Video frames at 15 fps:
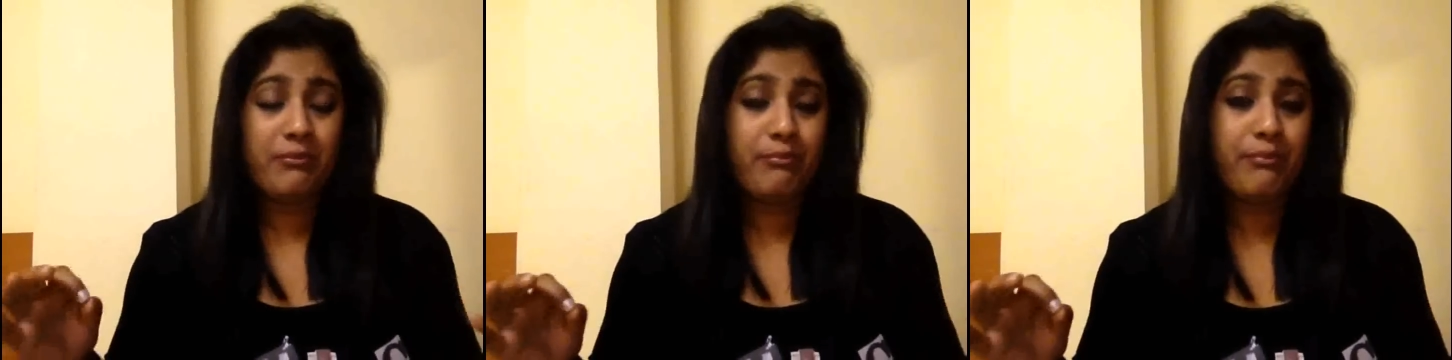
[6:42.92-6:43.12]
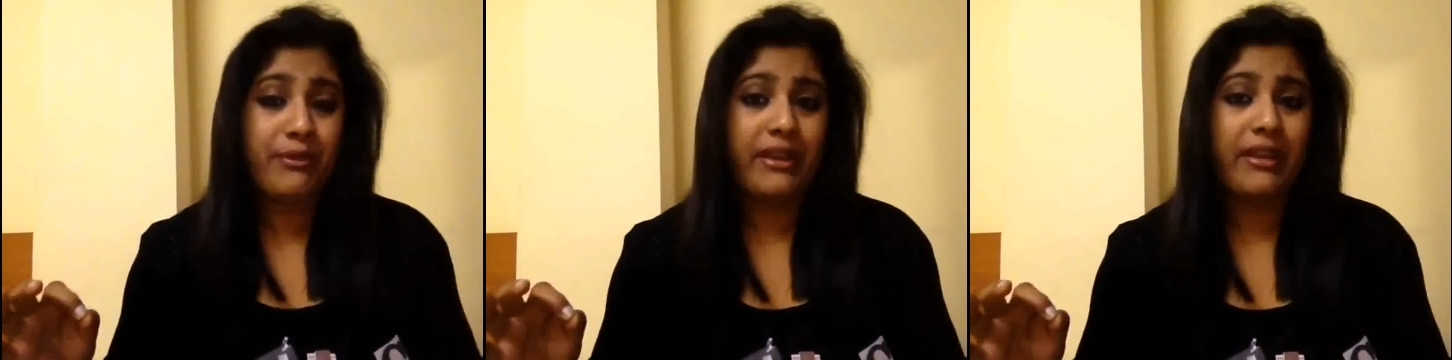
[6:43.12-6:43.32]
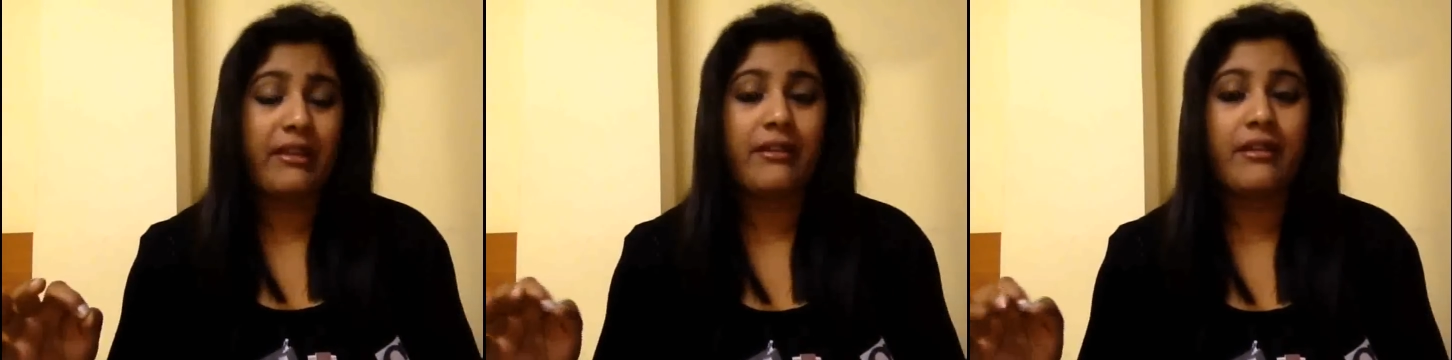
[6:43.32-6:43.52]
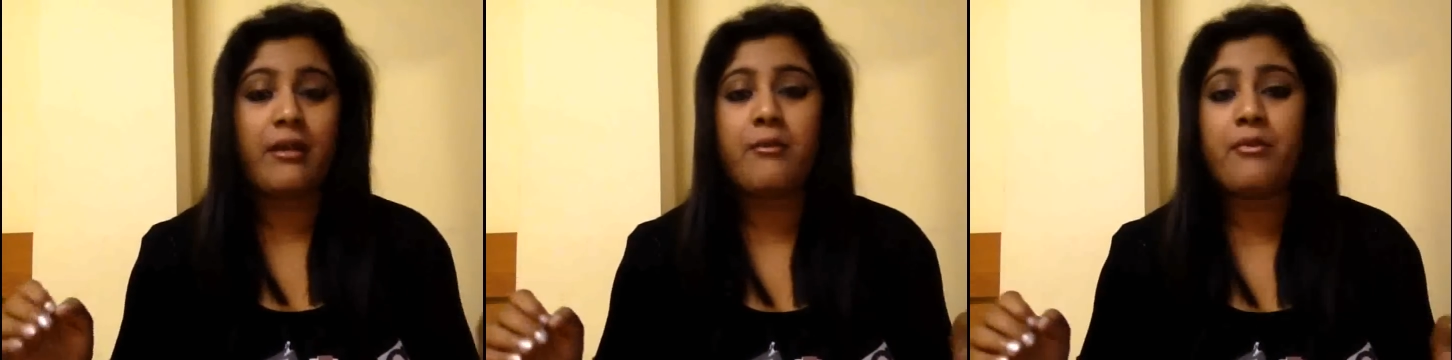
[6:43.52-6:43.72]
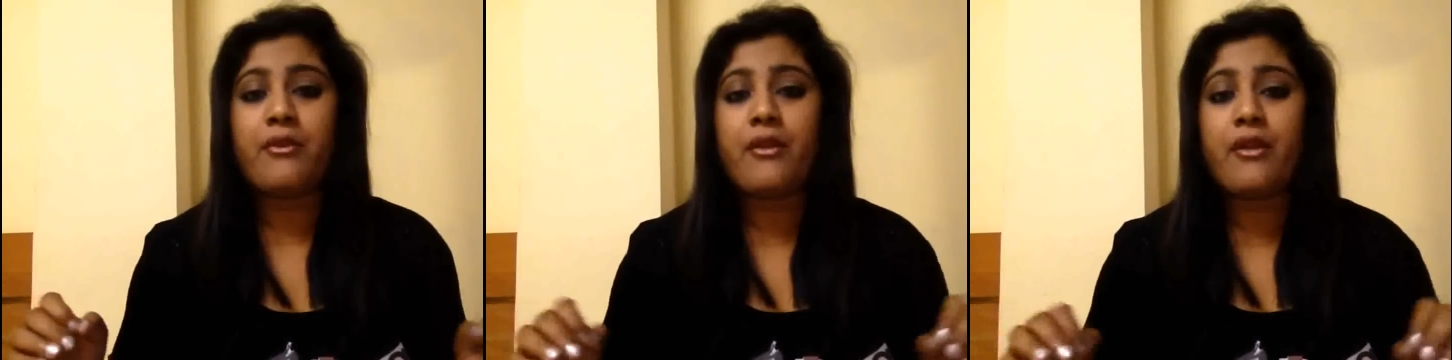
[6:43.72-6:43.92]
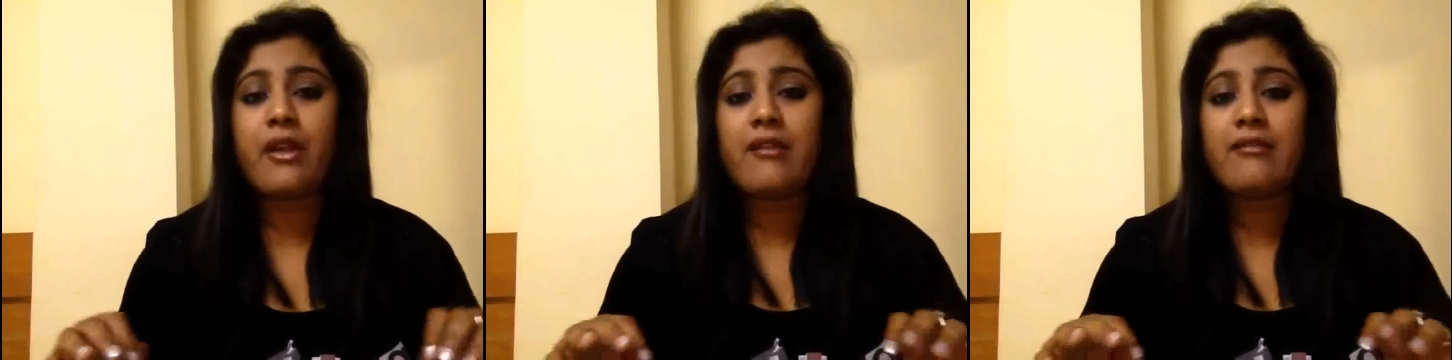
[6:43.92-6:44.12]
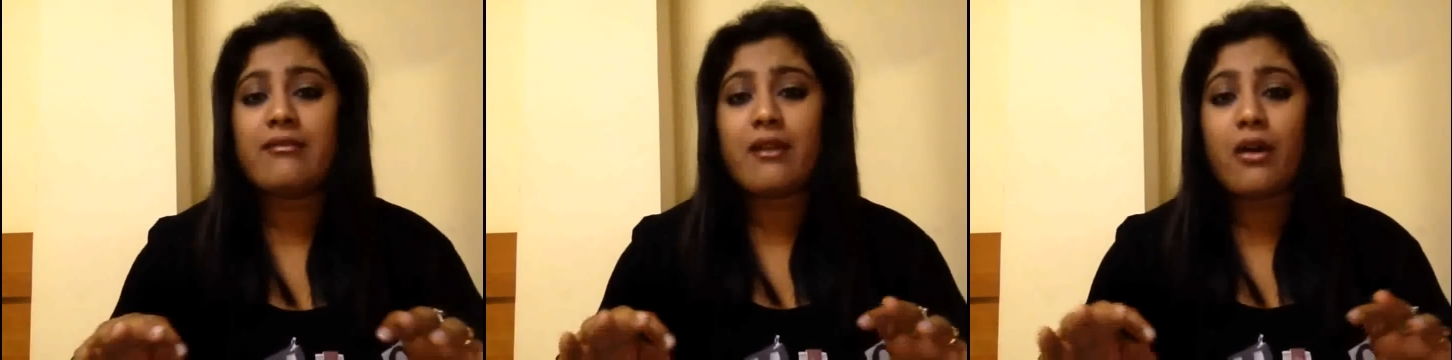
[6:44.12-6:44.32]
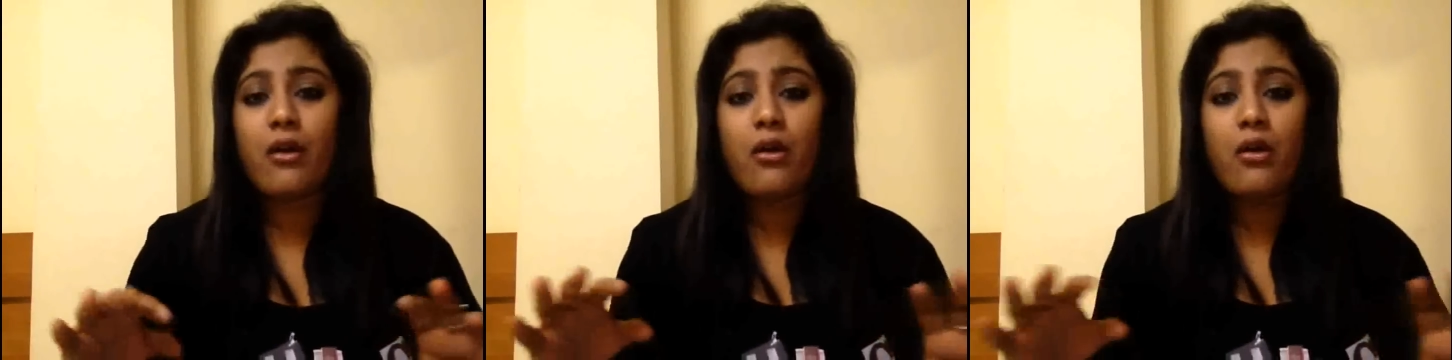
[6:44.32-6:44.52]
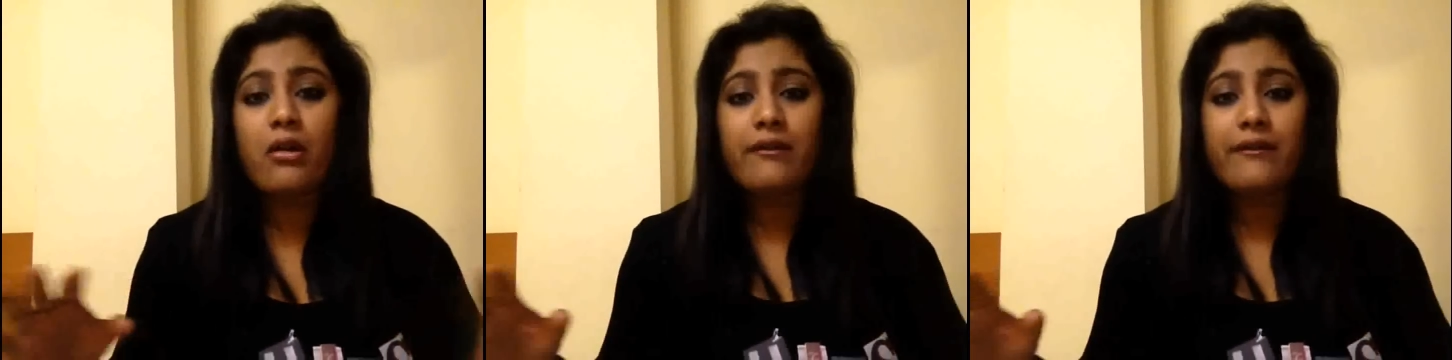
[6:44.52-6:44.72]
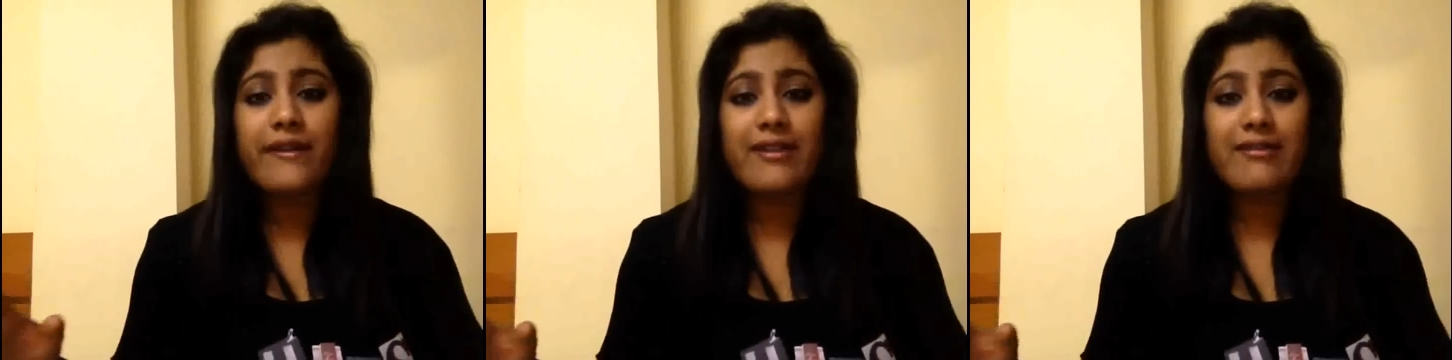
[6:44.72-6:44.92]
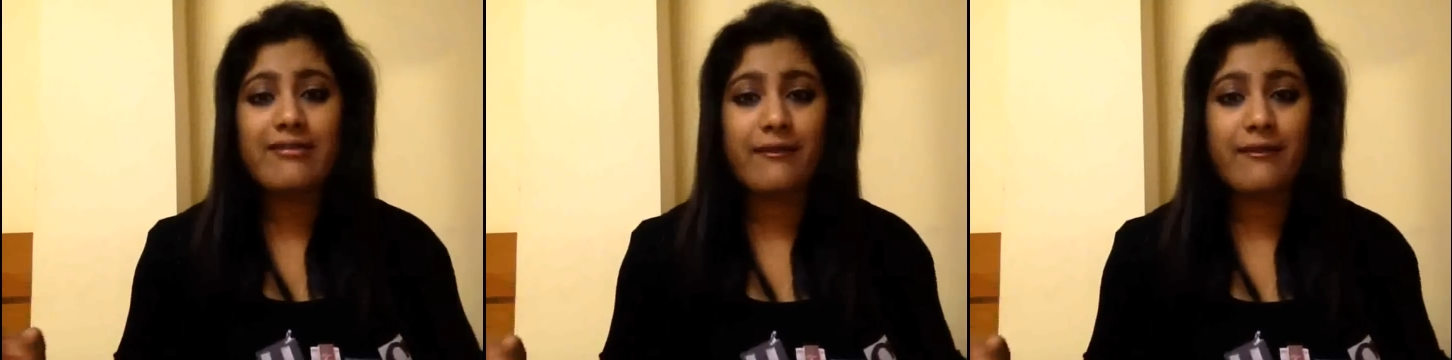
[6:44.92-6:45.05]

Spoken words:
particular number is always